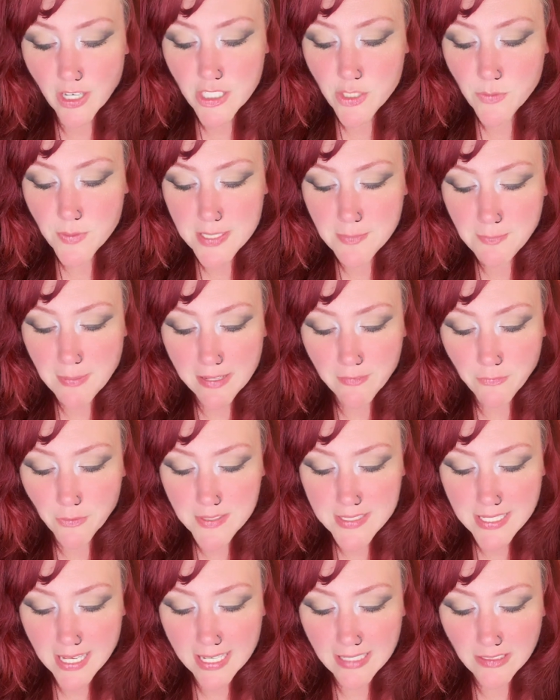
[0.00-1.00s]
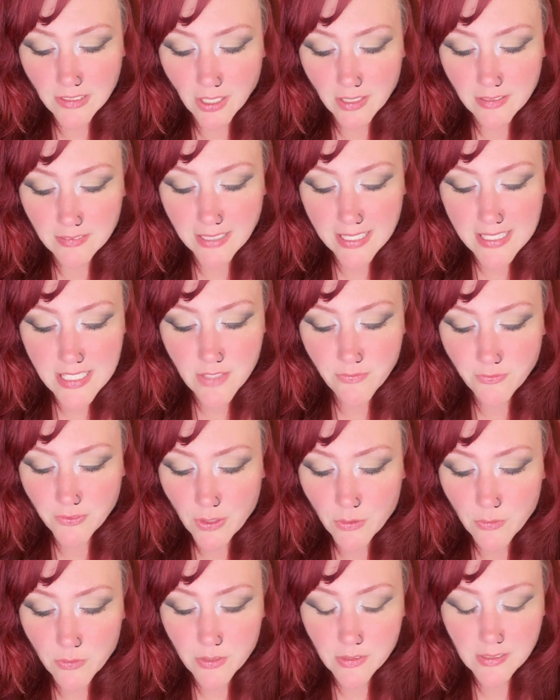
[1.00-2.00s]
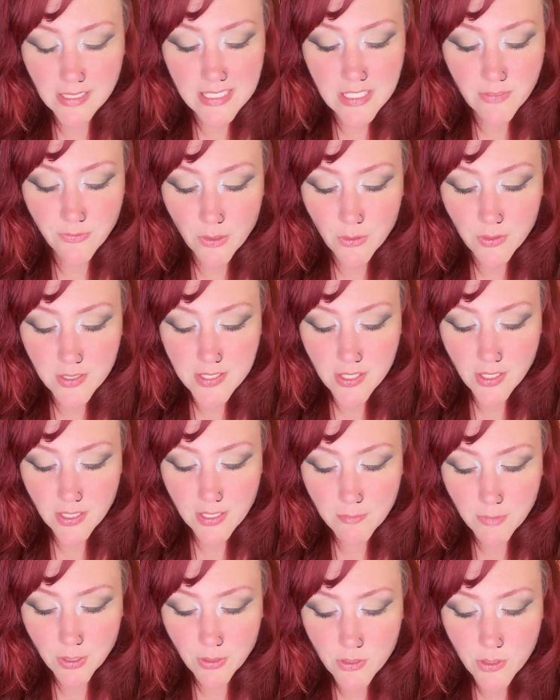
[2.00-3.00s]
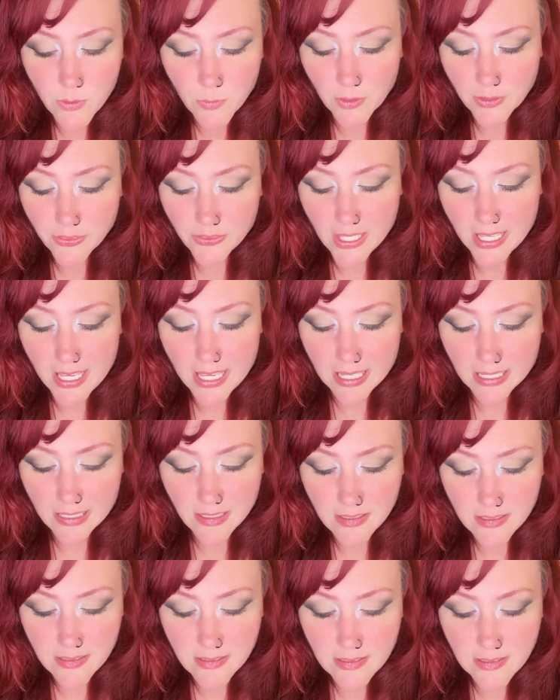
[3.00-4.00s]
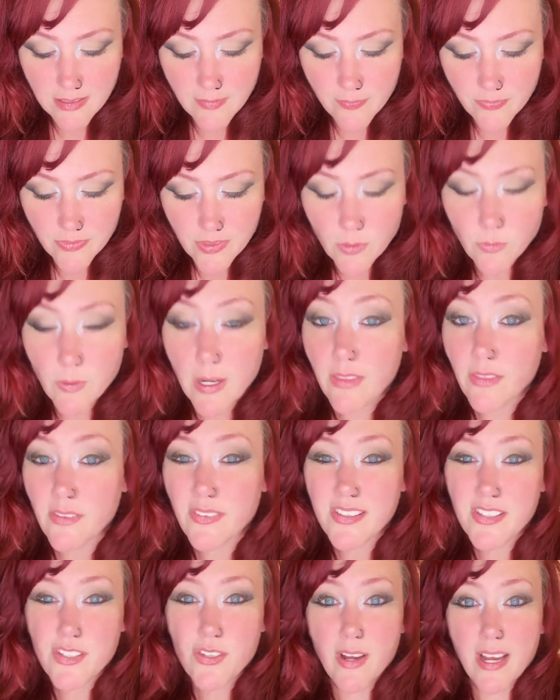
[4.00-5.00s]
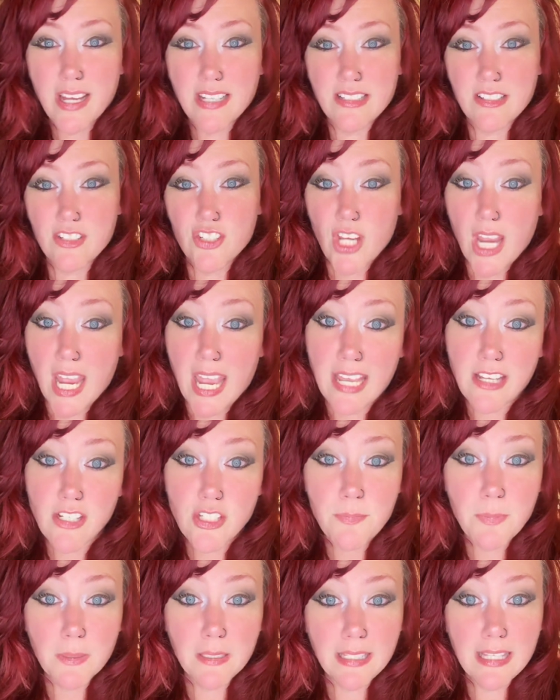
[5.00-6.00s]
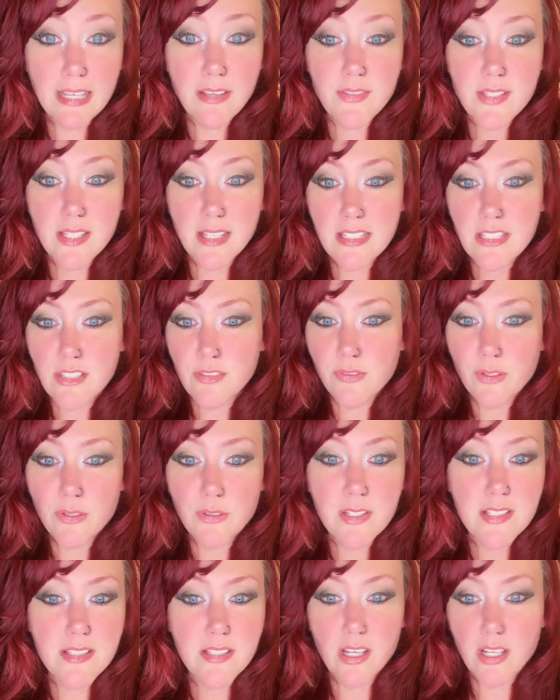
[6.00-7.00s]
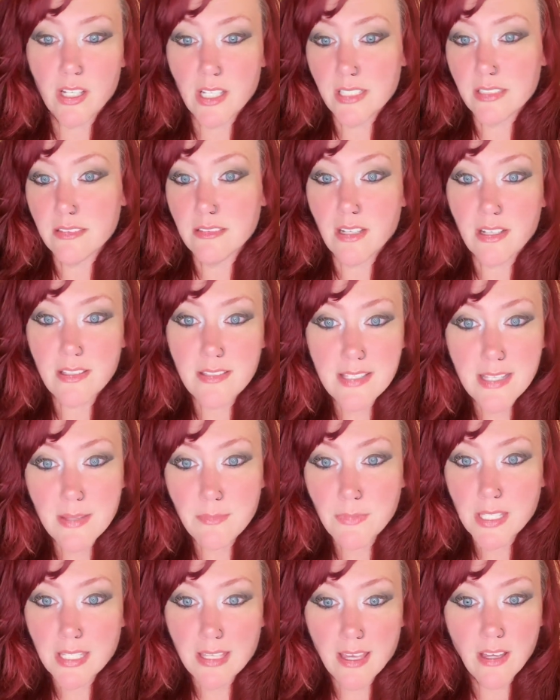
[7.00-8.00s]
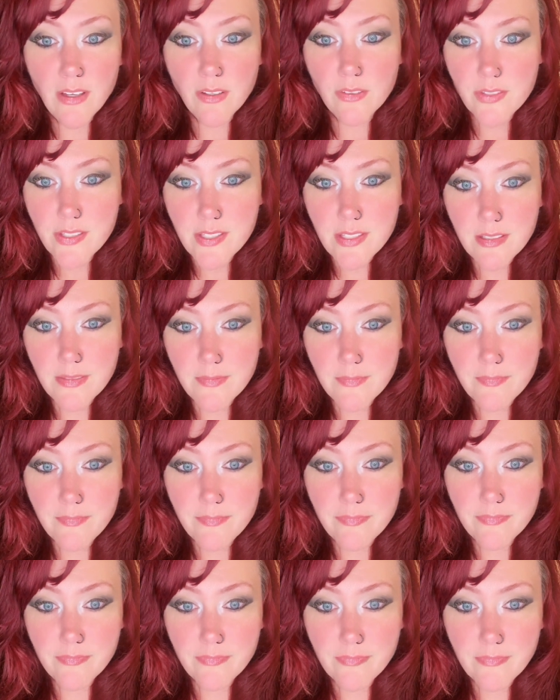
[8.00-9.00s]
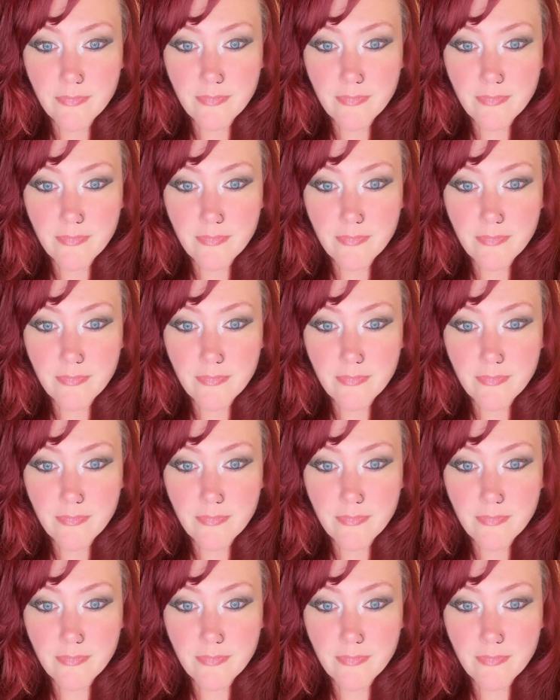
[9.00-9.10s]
Encourage respectful dialogue. Let's focus on a mutual thing. Rather than trying to change beliefs, let's focus on something else.